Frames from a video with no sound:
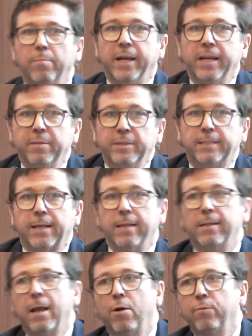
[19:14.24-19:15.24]
My name is
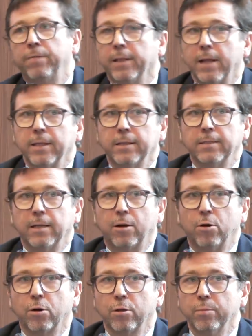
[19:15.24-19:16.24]
Santiago Fernandez de
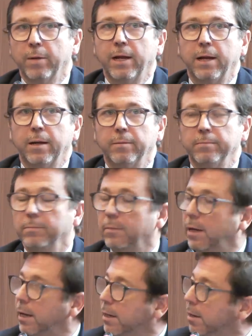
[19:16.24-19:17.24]
Cordova,
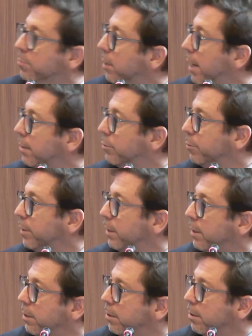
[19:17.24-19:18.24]
and I'm glad to be
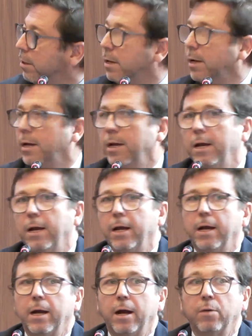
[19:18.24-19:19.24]
here.
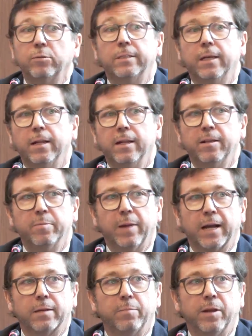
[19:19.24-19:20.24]
I was sitting in the
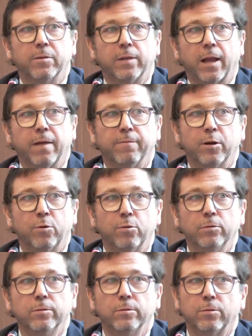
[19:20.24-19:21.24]
back because I have a
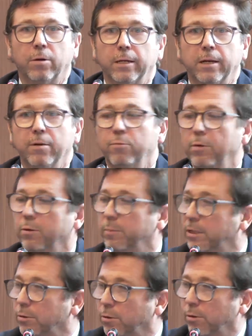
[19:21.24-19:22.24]
cold, so I didn't want to
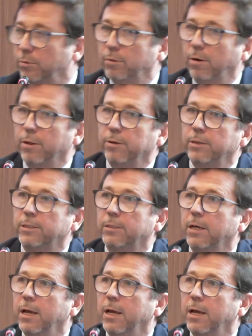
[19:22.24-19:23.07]
be too close to others.